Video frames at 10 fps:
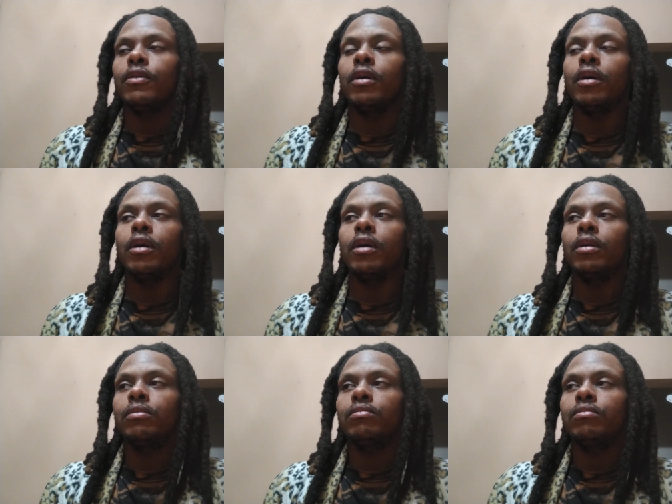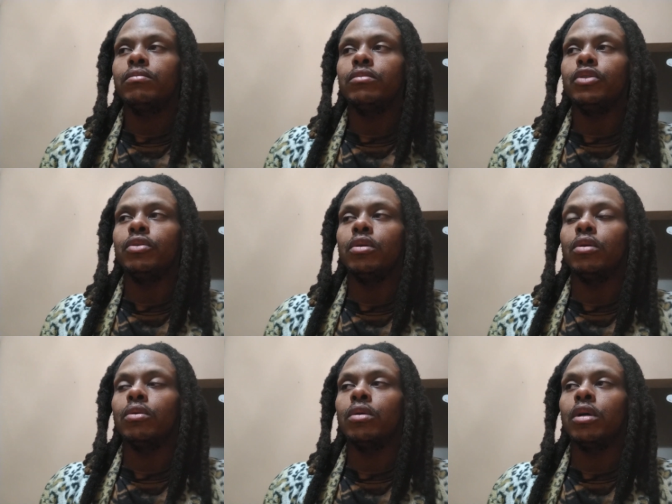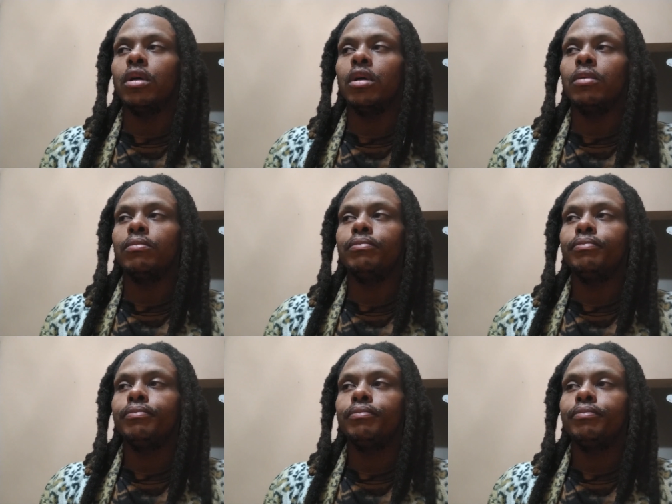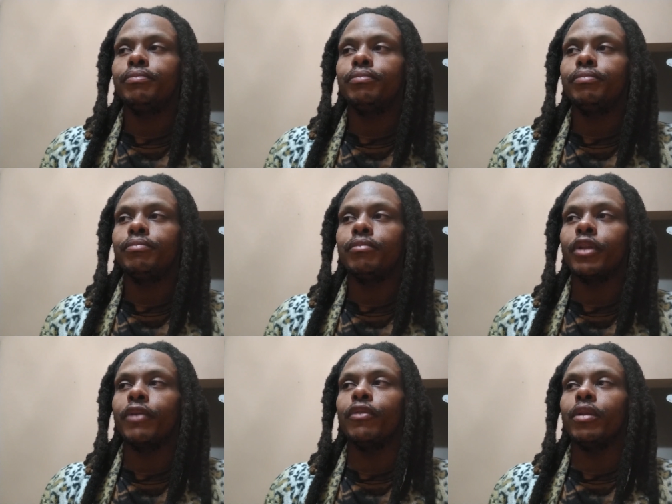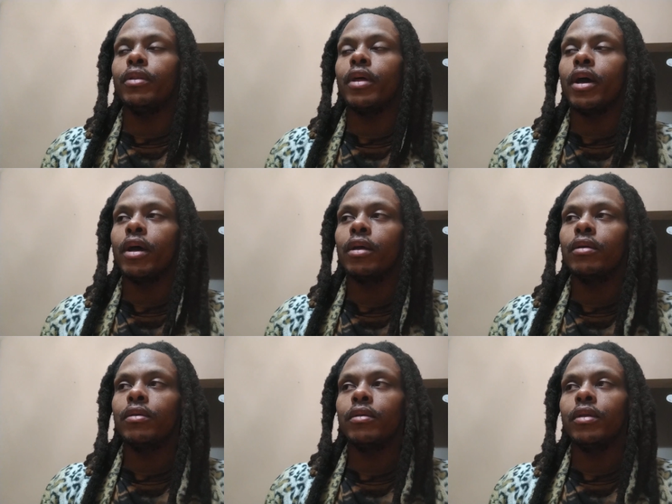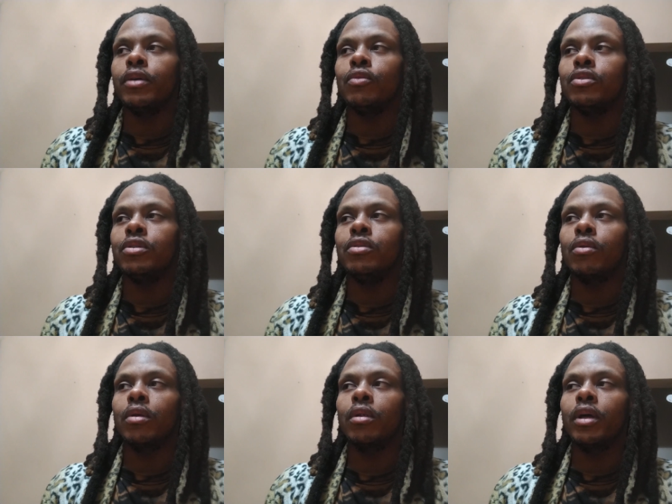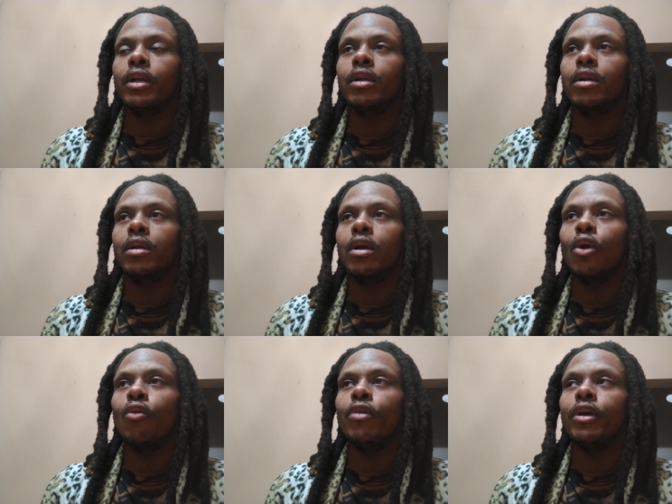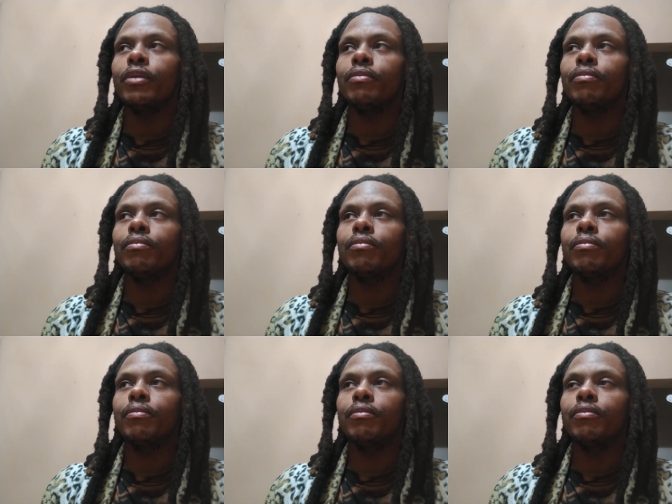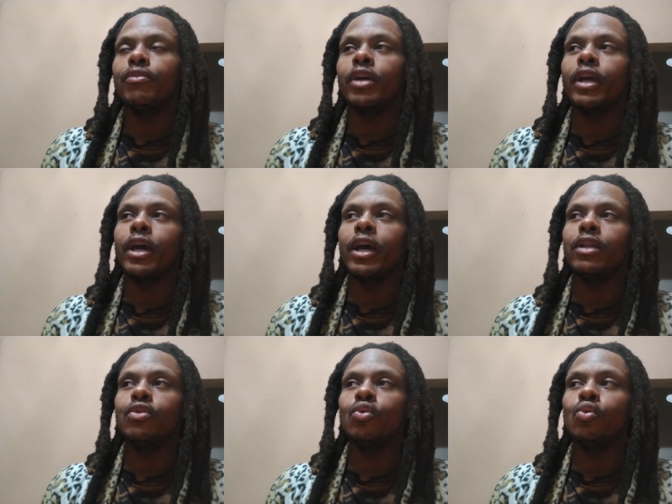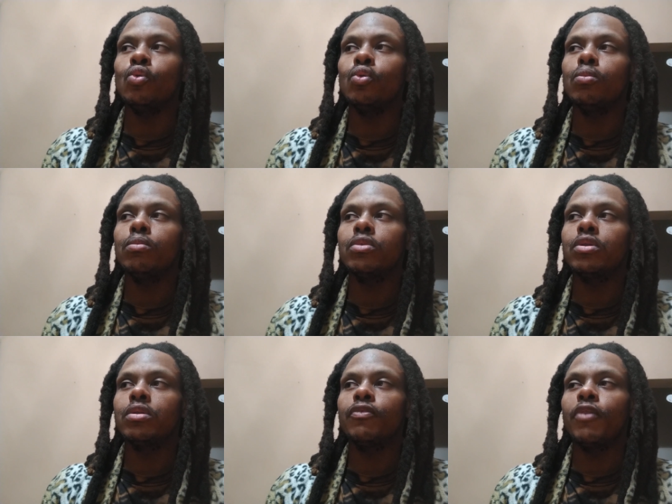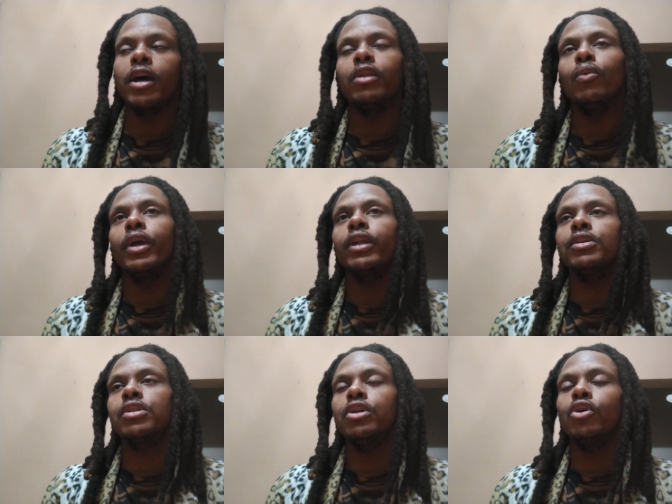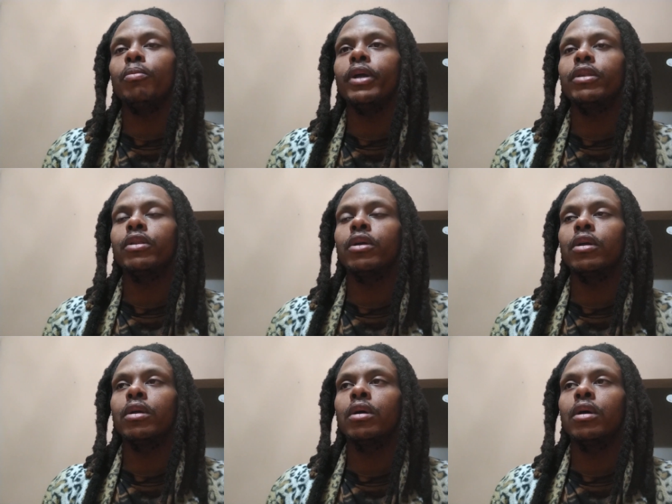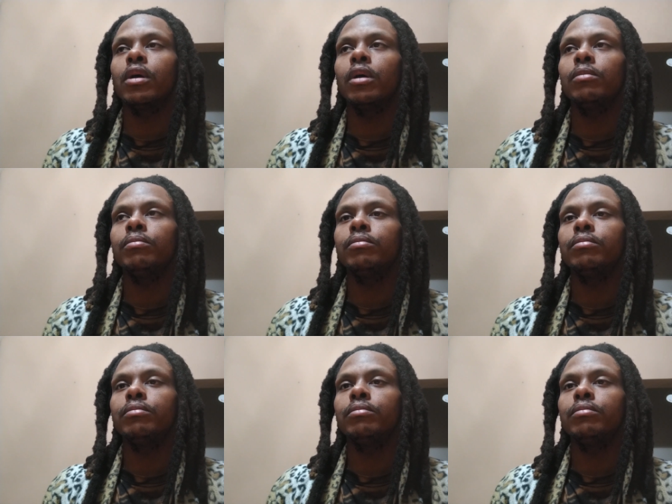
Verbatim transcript: Uh you know, um given that it was during like COVID, they had to find a way to still make their uh,